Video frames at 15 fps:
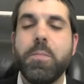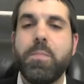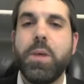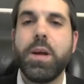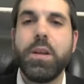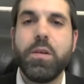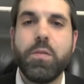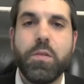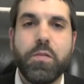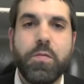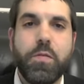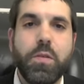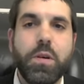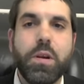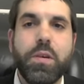but it was
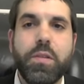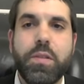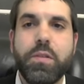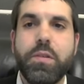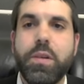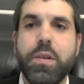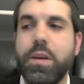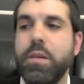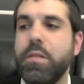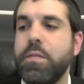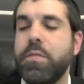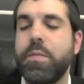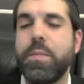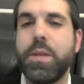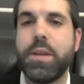430 years
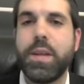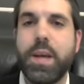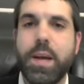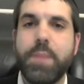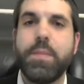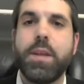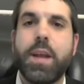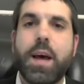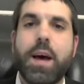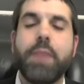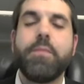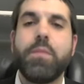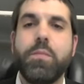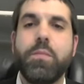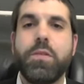from the time that
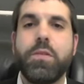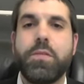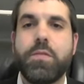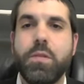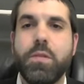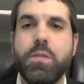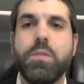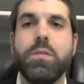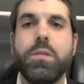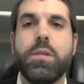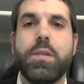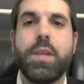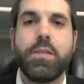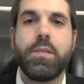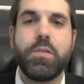Avram was told
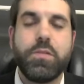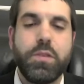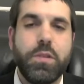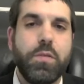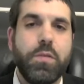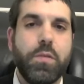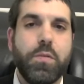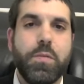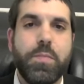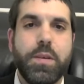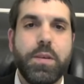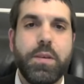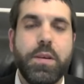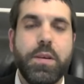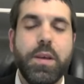that their children would
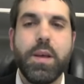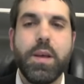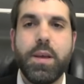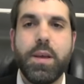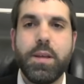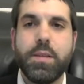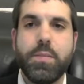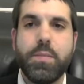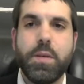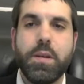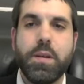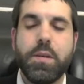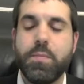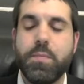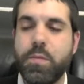be
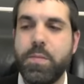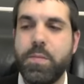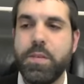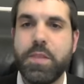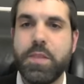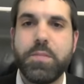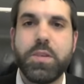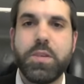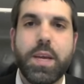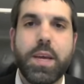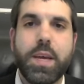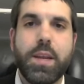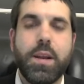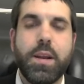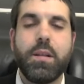and, would be
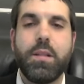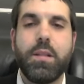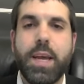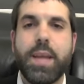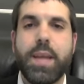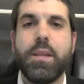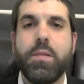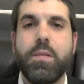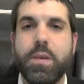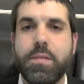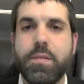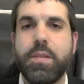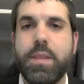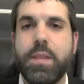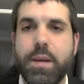subjugated in a land that
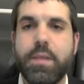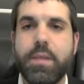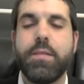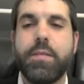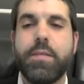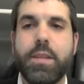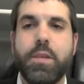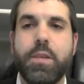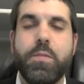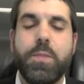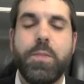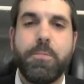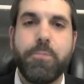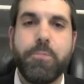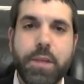wasn't theirs and they would
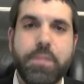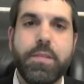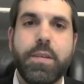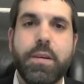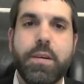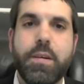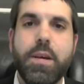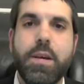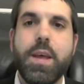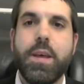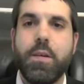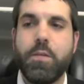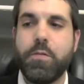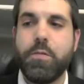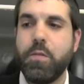be oppressed there.
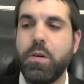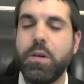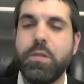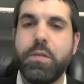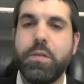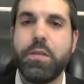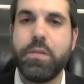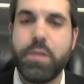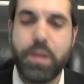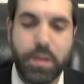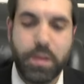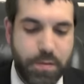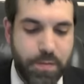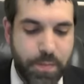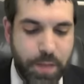It was 430
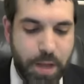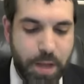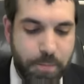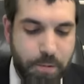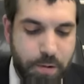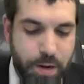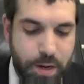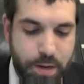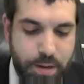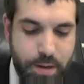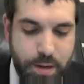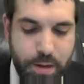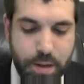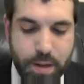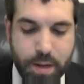years from that point
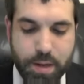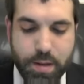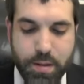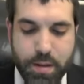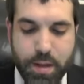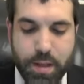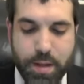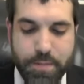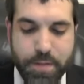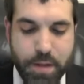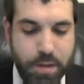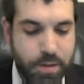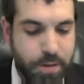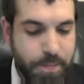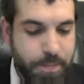until they left
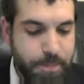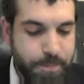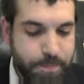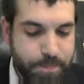Egypt.